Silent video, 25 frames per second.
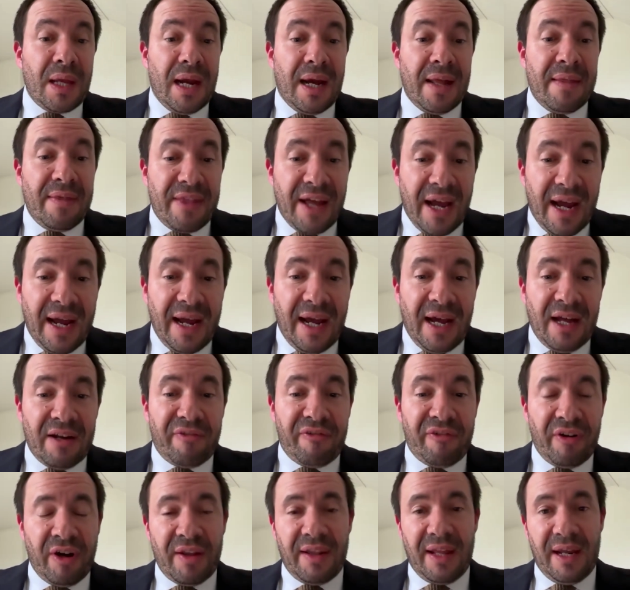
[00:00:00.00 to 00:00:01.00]
And that had
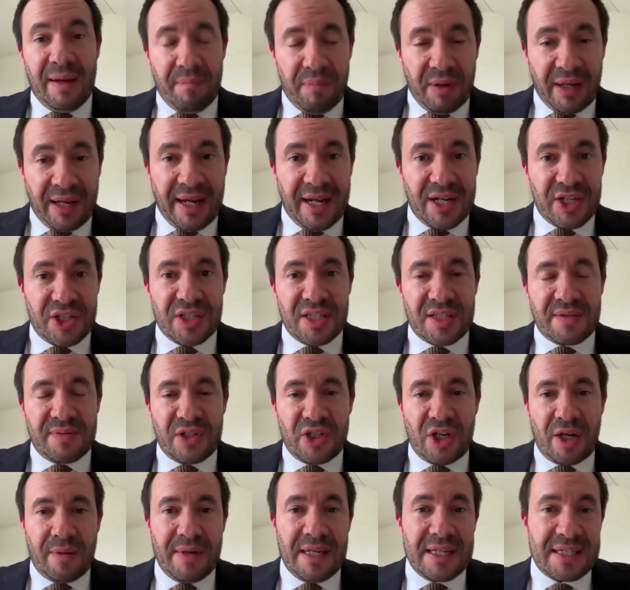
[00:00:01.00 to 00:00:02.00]
further implications for
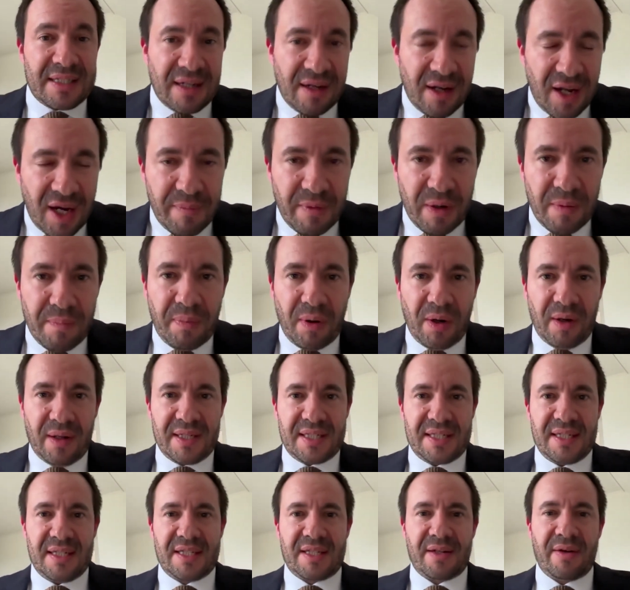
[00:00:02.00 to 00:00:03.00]
Germany's climate
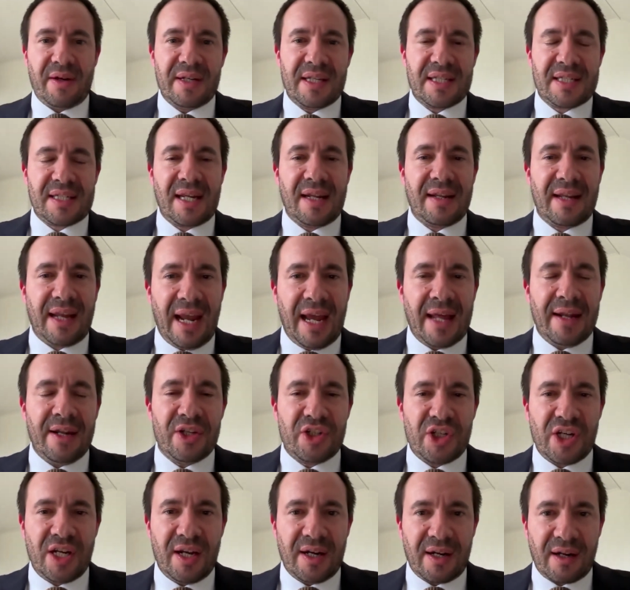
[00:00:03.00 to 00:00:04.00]
policy. So understanding
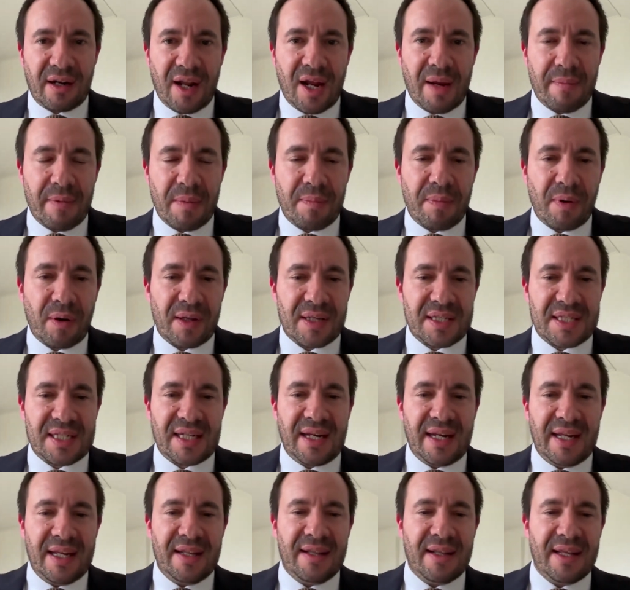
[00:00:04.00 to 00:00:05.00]
energy and climate
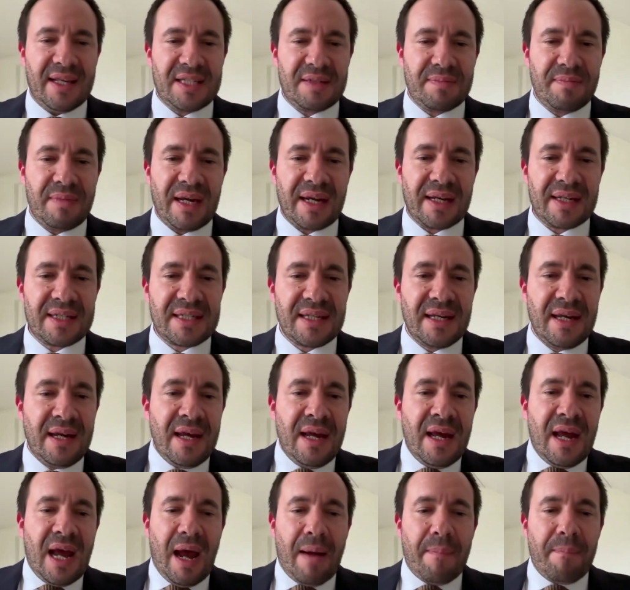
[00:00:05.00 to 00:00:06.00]
policy in this mix
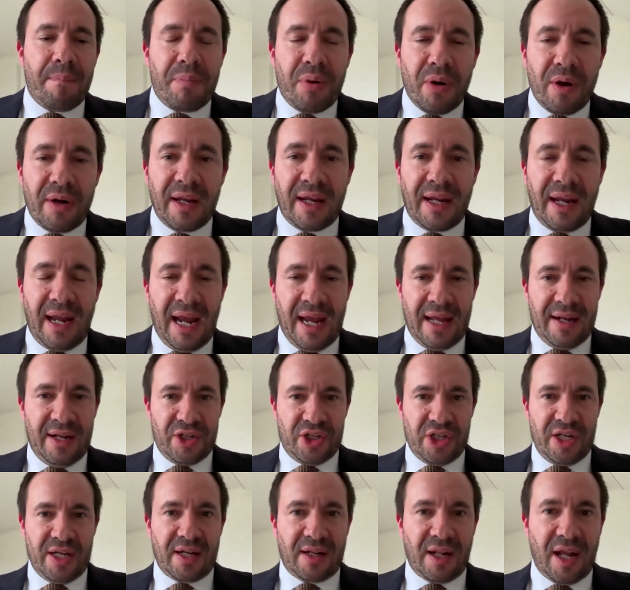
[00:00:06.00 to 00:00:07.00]
and putting
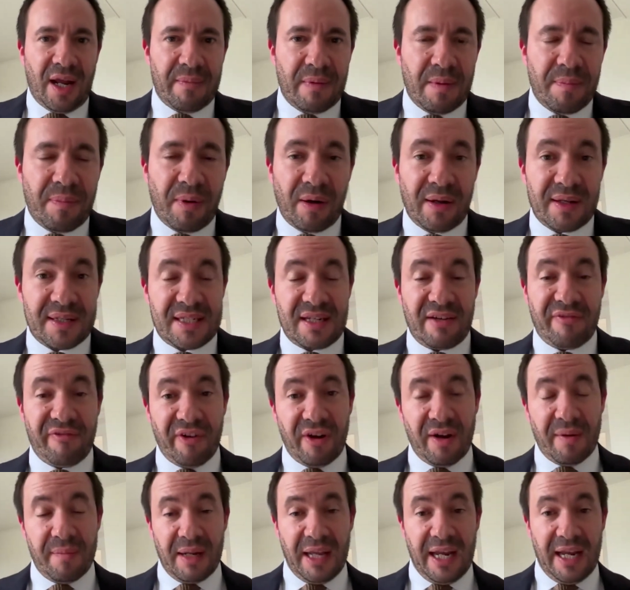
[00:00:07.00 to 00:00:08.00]
energy and climate policy
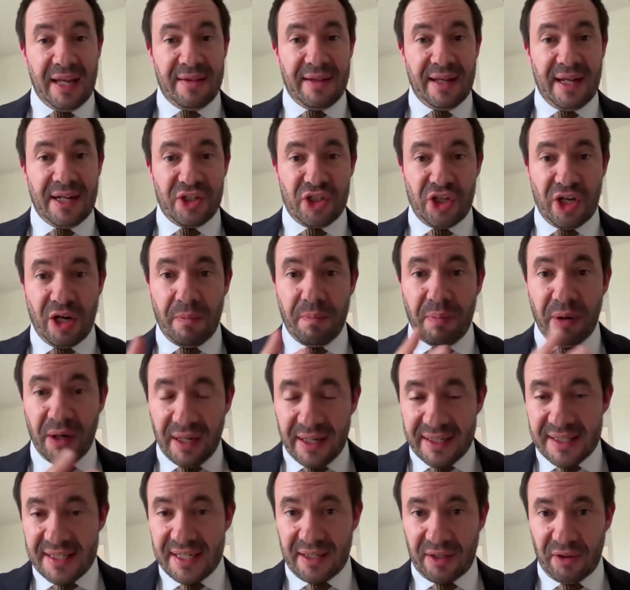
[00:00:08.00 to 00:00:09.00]
firmly in their
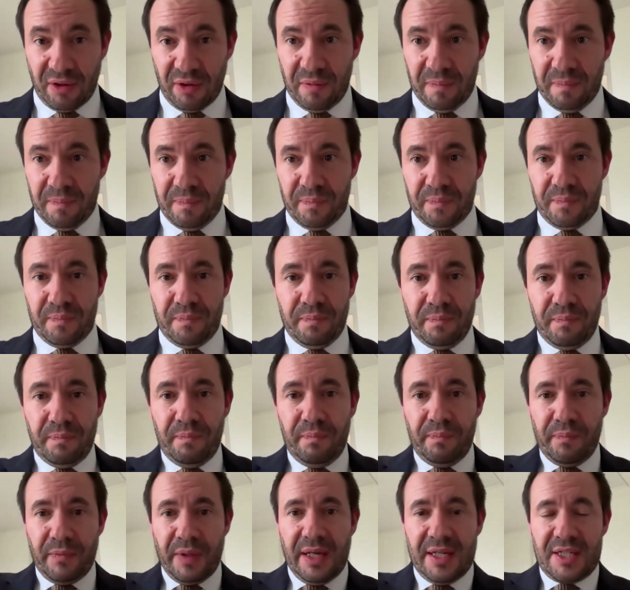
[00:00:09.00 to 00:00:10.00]
geopolitical
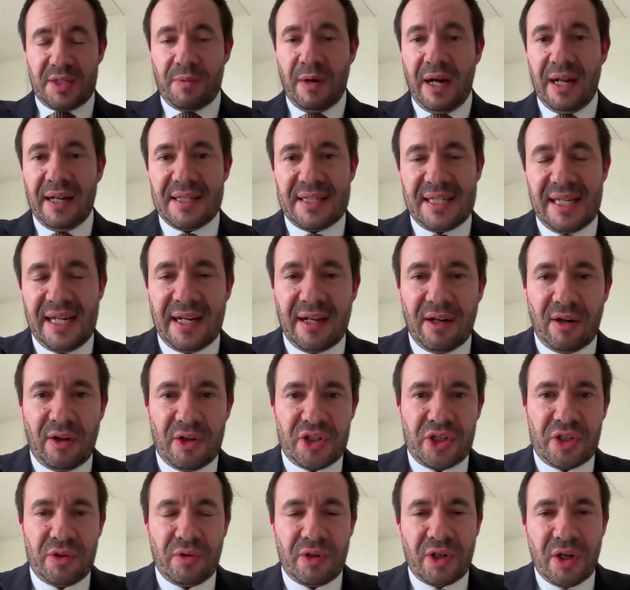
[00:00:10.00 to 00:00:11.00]
as well as
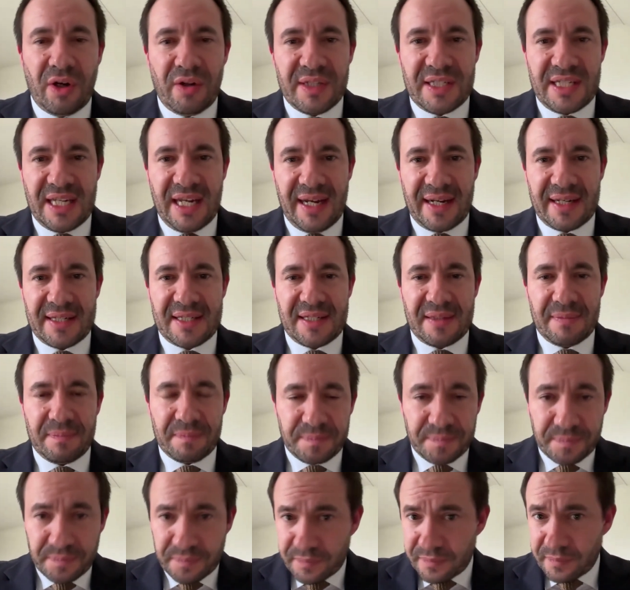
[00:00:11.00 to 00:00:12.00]
ecological context,
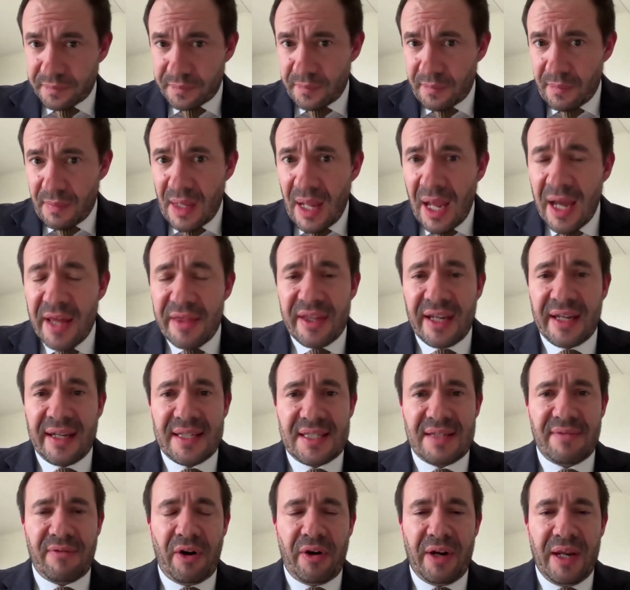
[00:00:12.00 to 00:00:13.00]
I think
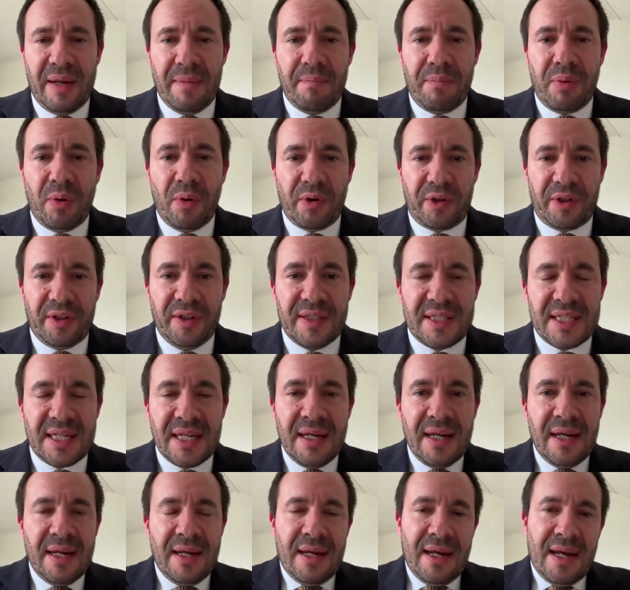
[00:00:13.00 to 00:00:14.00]
is a very important
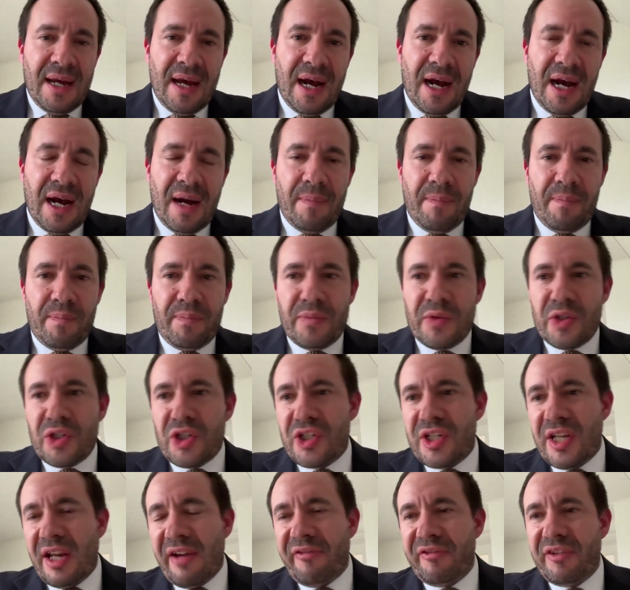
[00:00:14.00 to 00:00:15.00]
um,
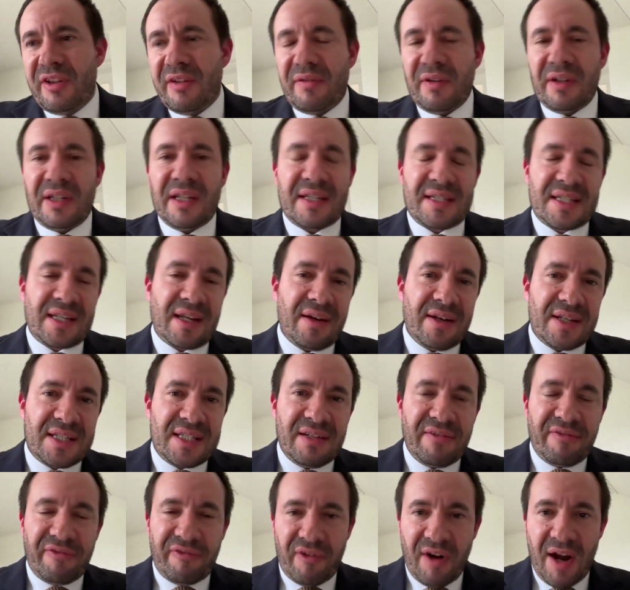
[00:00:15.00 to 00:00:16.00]
shift of the
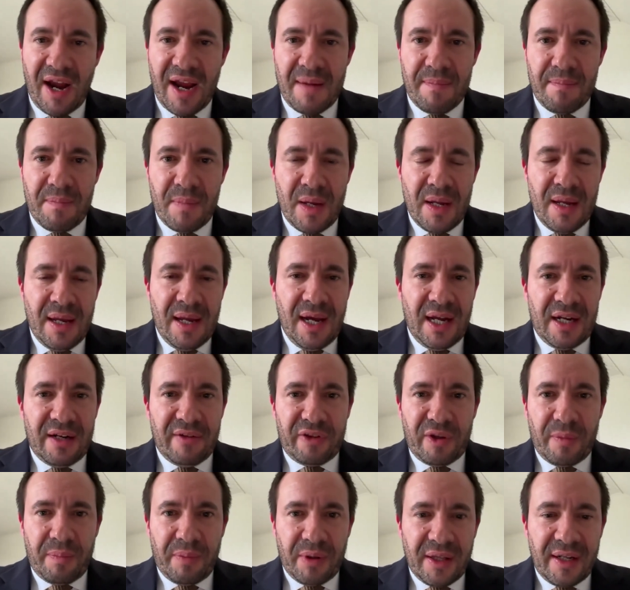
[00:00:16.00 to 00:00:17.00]
discursive frame and
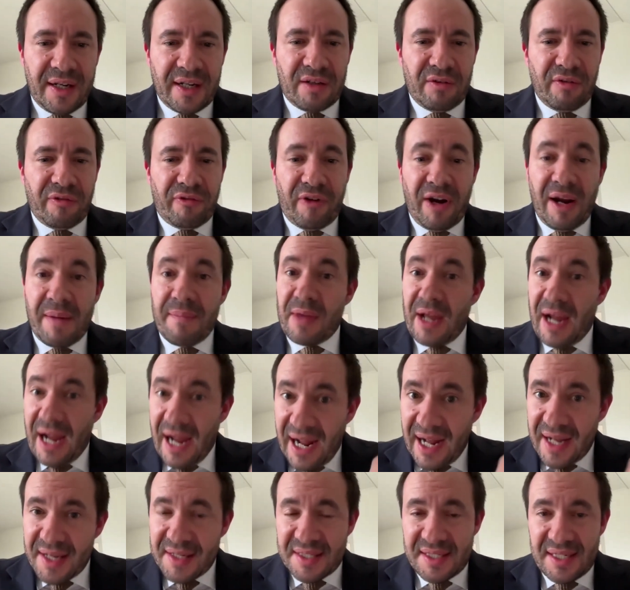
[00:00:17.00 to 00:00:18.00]
of the political frame that
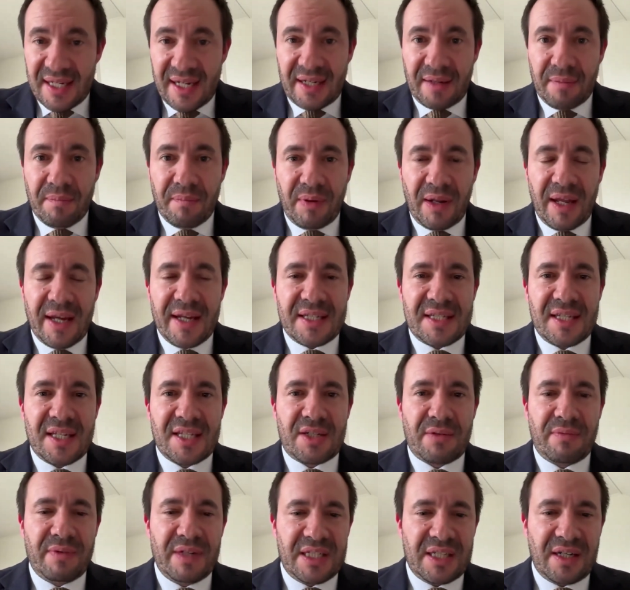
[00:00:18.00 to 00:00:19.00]
has taken place
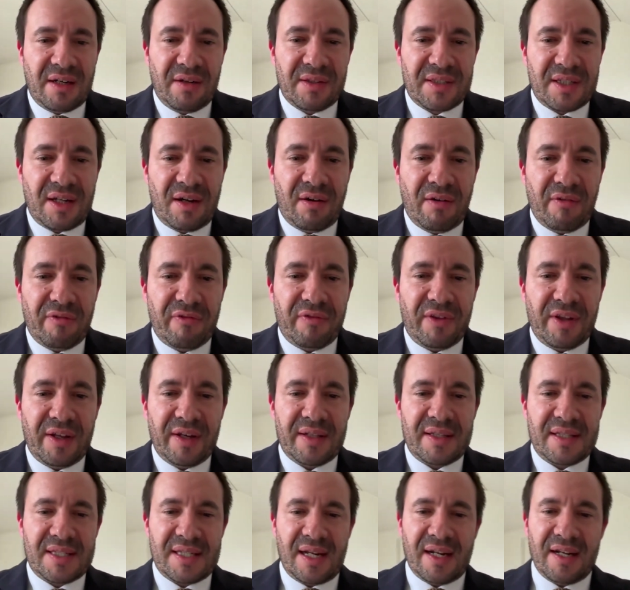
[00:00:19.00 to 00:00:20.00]
as a result of
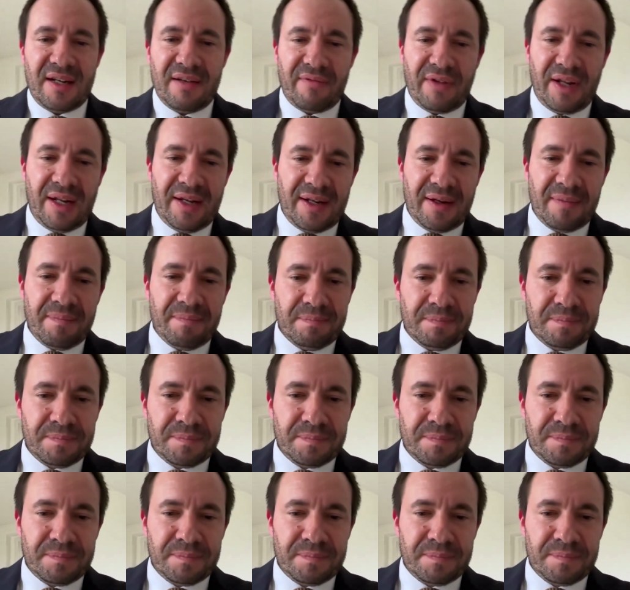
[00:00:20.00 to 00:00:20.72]
the Zeitenwende.